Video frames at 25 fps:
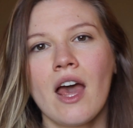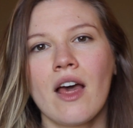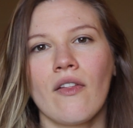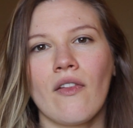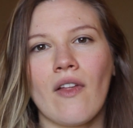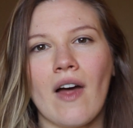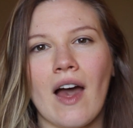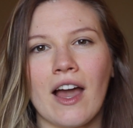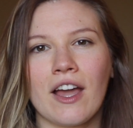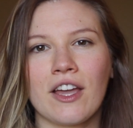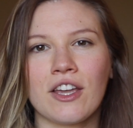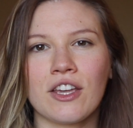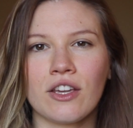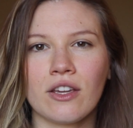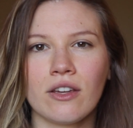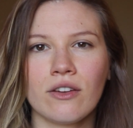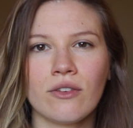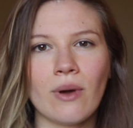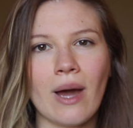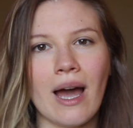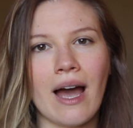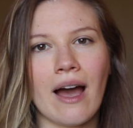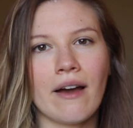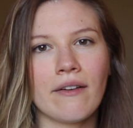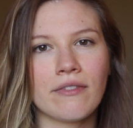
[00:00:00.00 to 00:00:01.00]
that
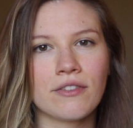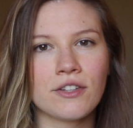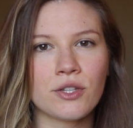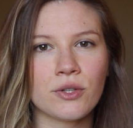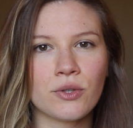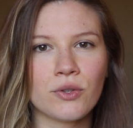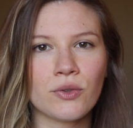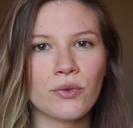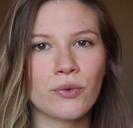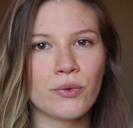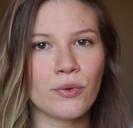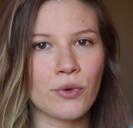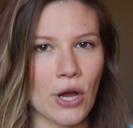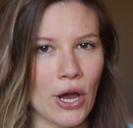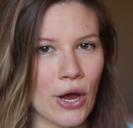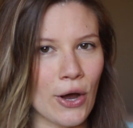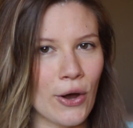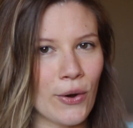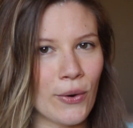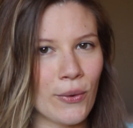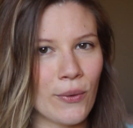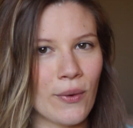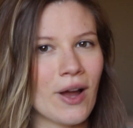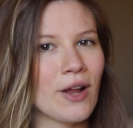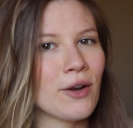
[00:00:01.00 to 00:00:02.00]
you have to
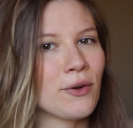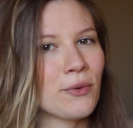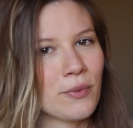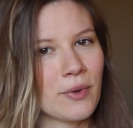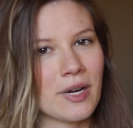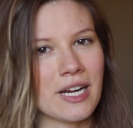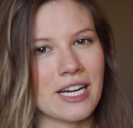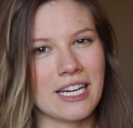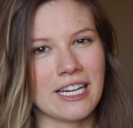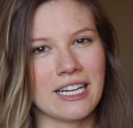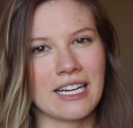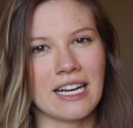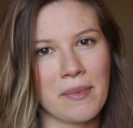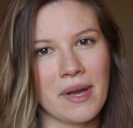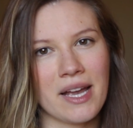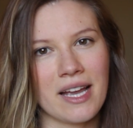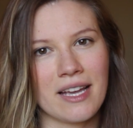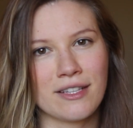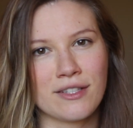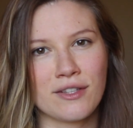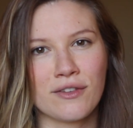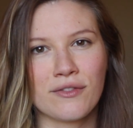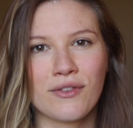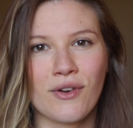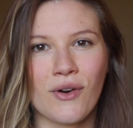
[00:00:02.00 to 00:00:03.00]
know and read
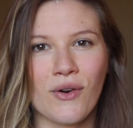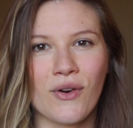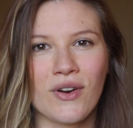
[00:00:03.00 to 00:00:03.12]
is, of